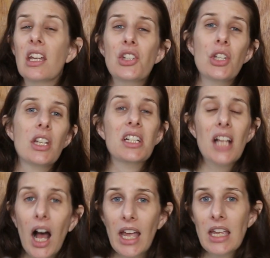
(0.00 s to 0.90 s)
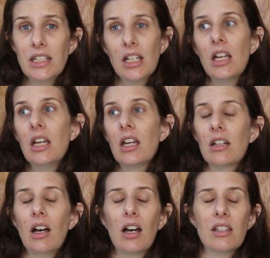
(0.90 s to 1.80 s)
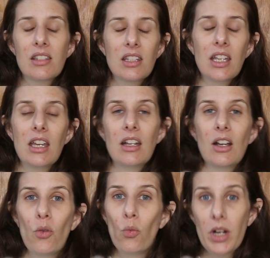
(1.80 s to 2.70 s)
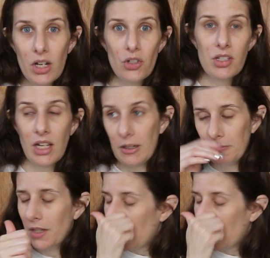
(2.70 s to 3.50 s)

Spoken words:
itchy, tight skin would understand.